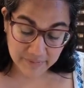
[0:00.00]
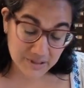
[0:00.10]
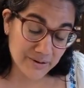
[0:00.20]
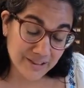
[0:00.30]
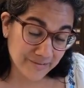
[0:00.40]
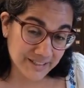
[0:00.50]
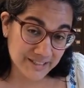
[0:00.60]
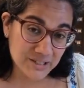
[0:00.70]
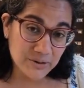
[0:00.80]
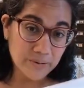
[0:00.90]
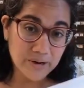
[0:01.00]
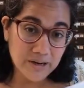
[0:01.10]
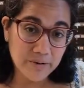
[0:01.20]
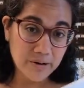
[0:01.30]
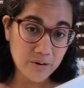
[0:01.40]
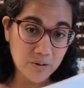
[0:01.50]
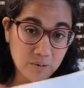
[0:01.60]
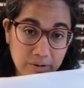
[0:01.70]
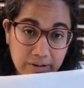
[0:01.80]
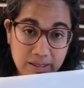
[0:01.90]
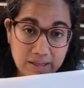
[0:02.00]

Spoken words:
So I loved it. So I brought home